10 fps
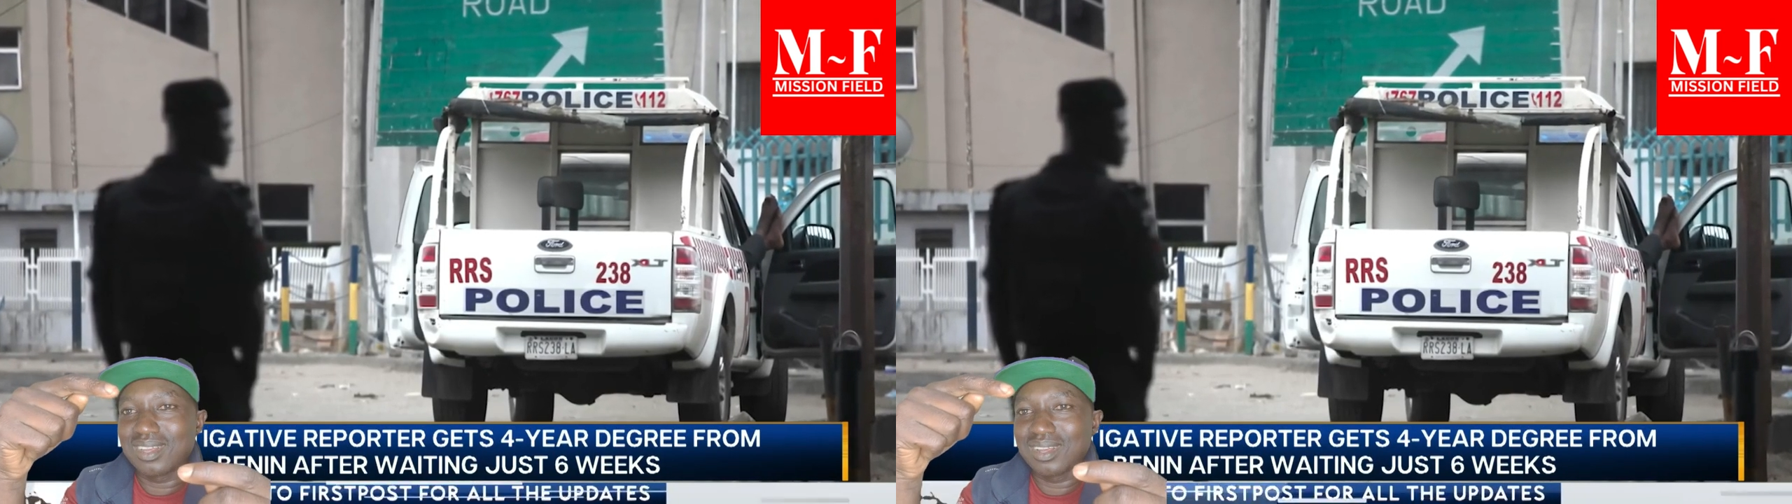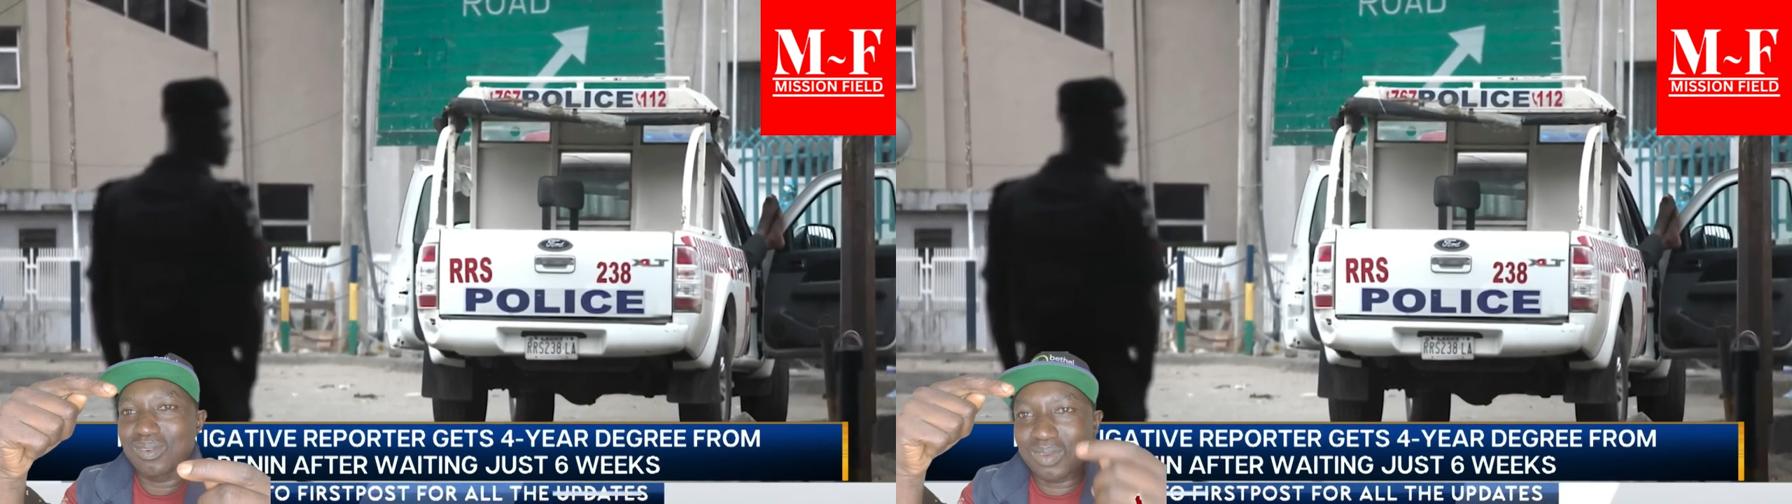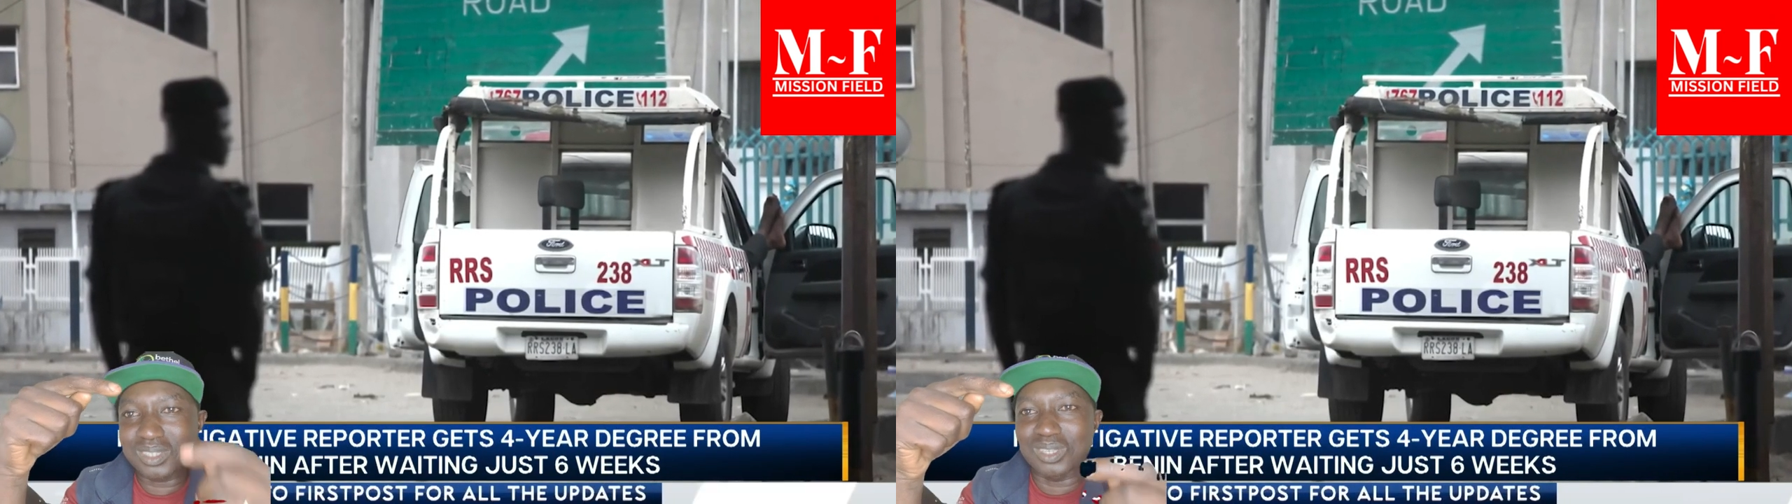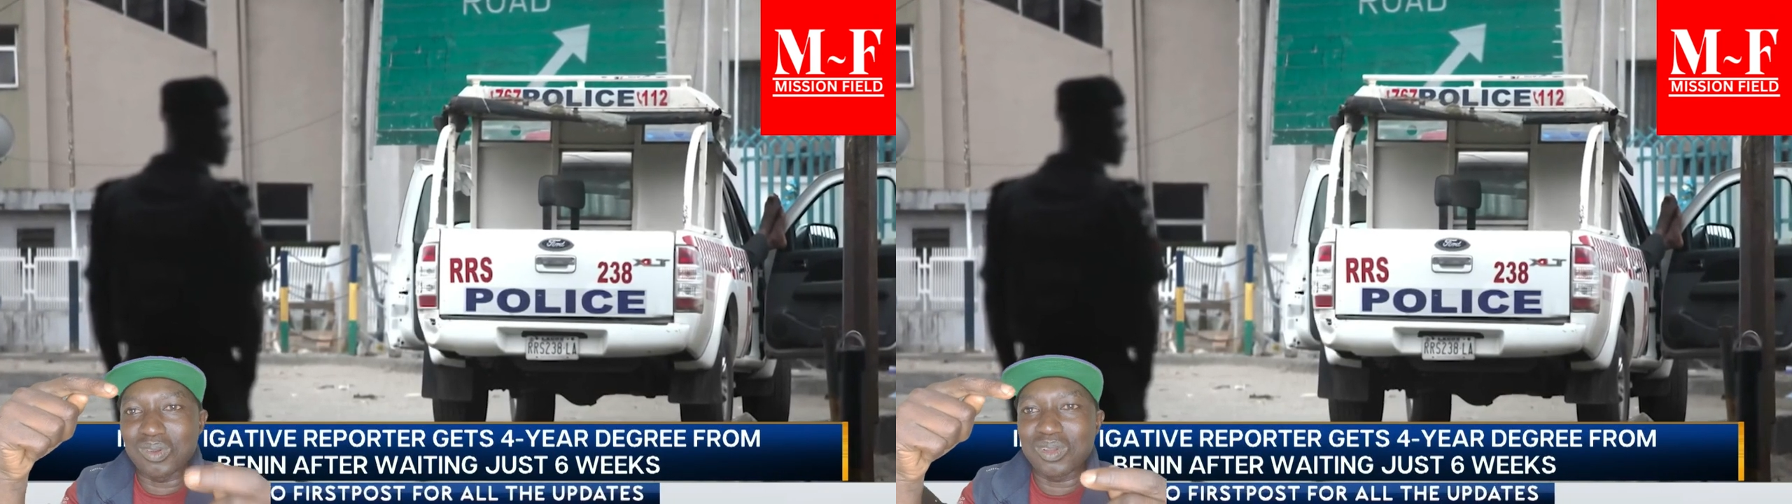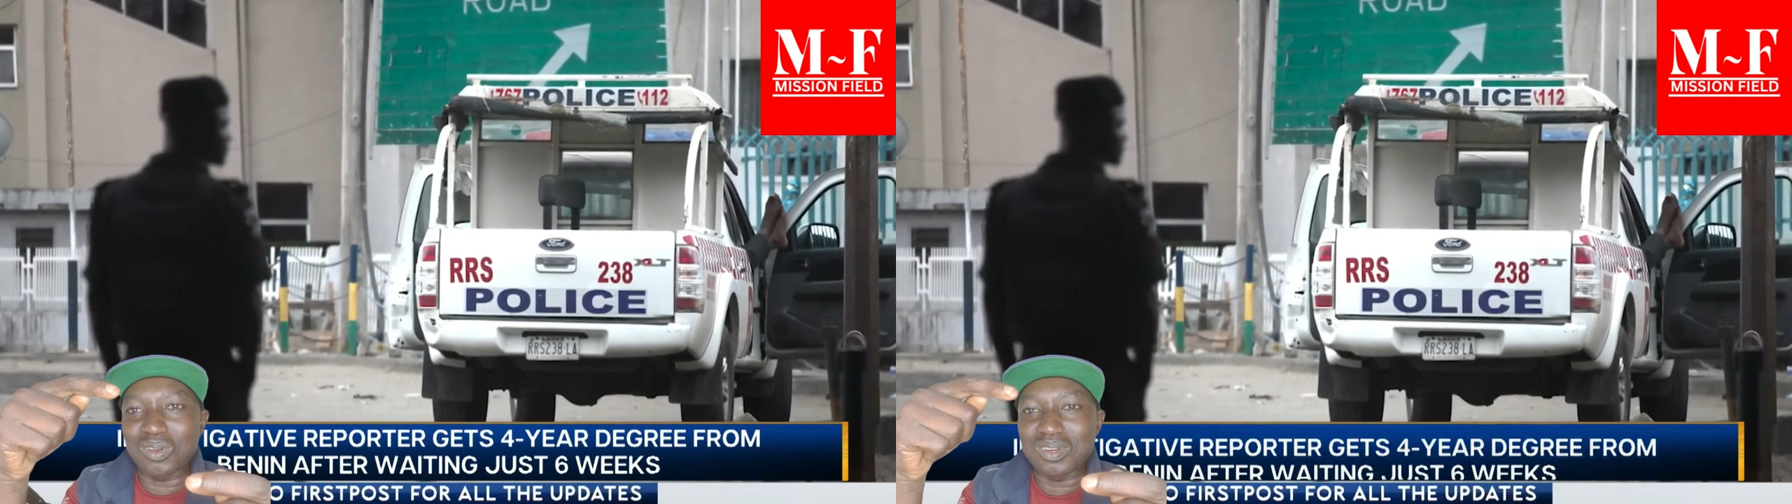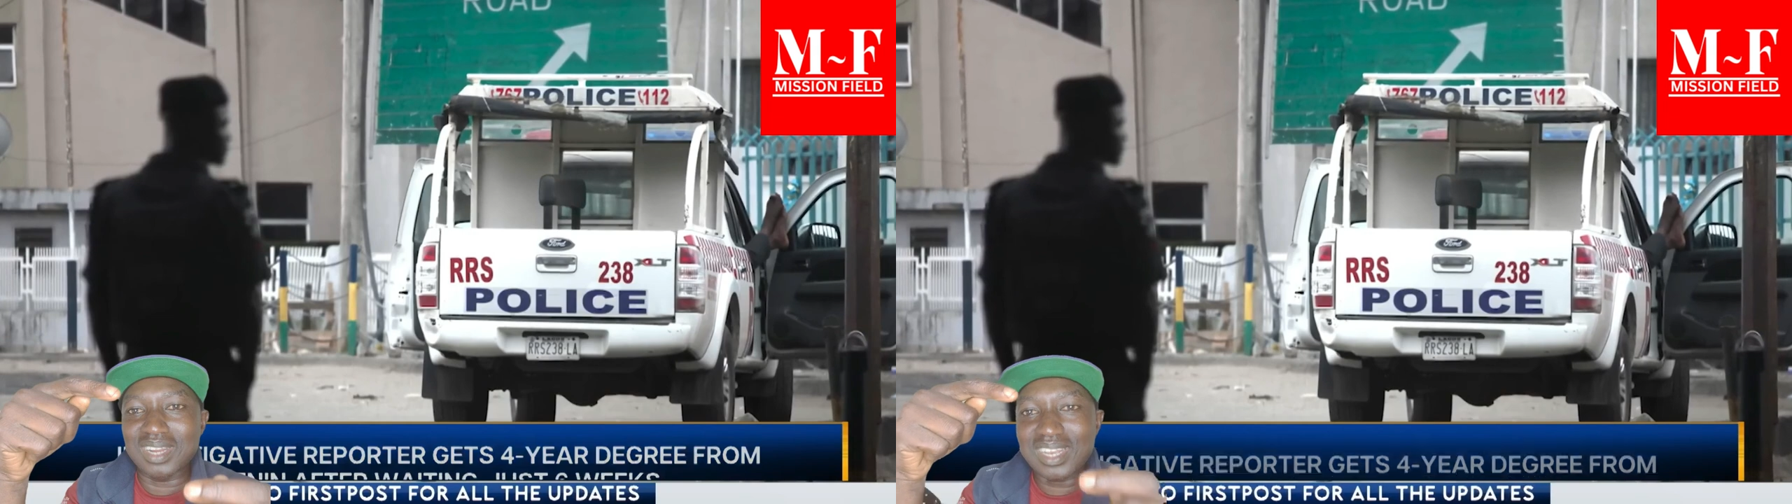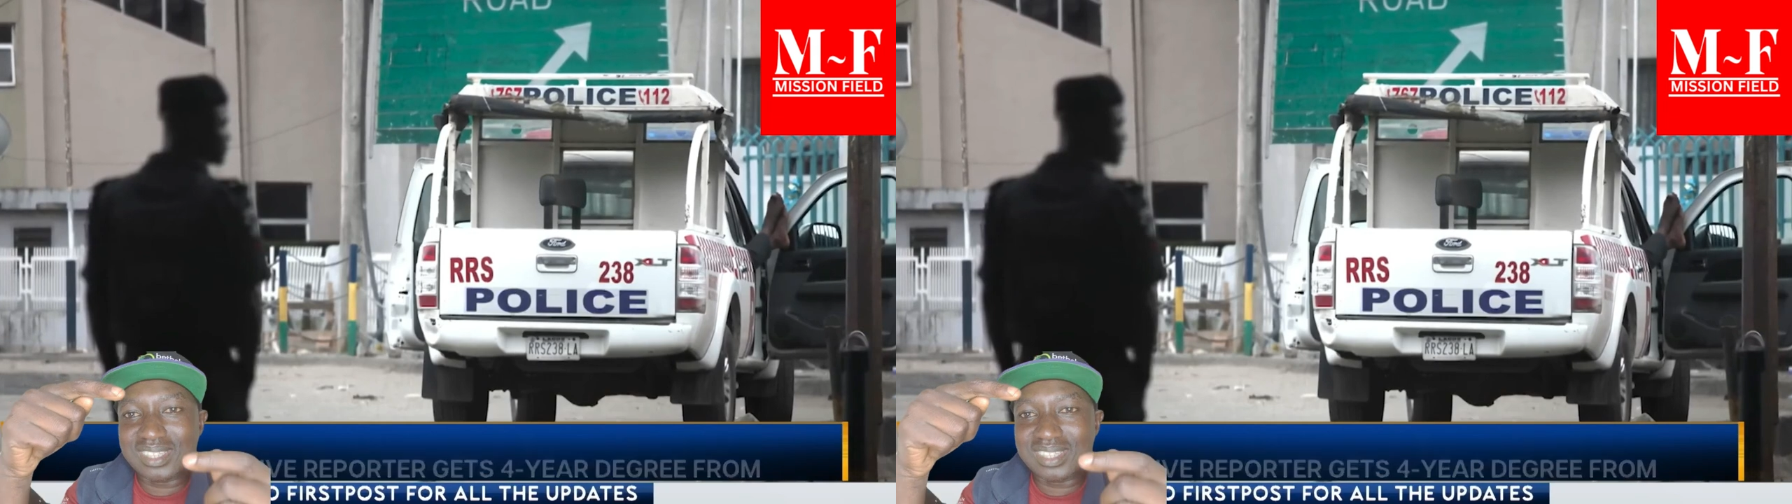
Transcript: The colleges offering the